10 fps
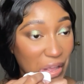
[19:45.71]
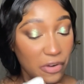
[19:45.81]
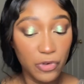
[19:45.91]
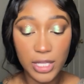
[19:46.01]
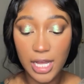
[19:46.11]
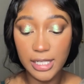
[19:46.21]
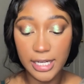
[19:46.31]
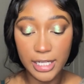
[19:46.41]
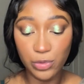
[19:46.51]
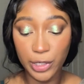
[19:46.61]
for the
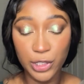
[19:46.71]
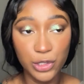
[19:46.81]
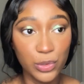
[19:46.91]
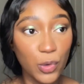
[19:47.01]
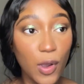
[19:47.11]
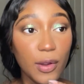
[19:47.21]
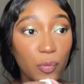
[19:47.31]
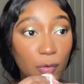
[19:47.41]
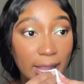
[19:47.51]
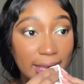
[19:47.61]
holidays, we're gonna do a
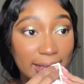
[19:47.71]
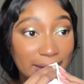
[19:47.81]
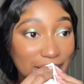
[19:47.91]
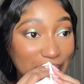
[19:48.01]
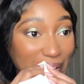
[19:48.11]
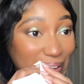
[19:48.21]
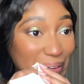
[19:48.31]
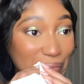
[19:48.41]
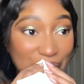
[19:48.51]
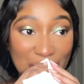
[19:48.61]
red
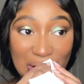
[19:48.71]
lip.